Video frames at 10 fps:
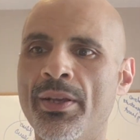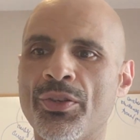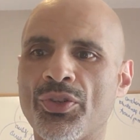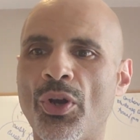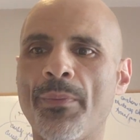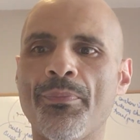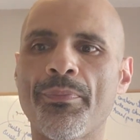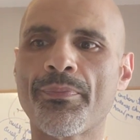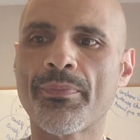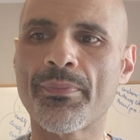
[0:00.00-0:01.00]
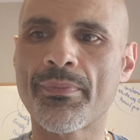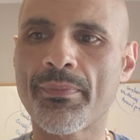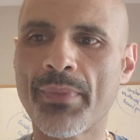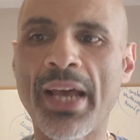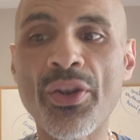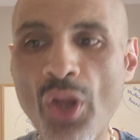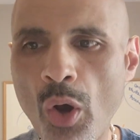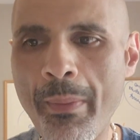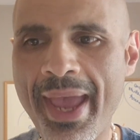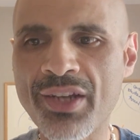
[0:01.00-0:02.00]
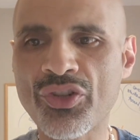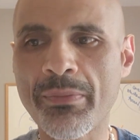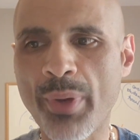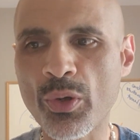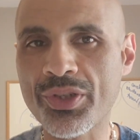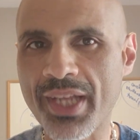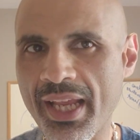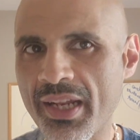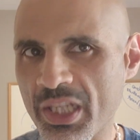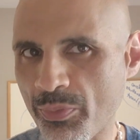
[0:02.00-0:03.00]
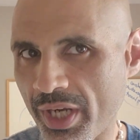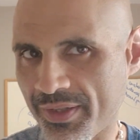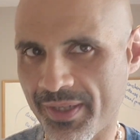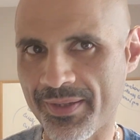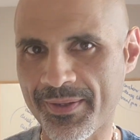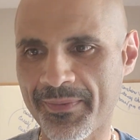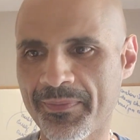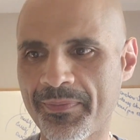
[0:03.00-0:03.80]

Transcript: So that no man should boast in his presence.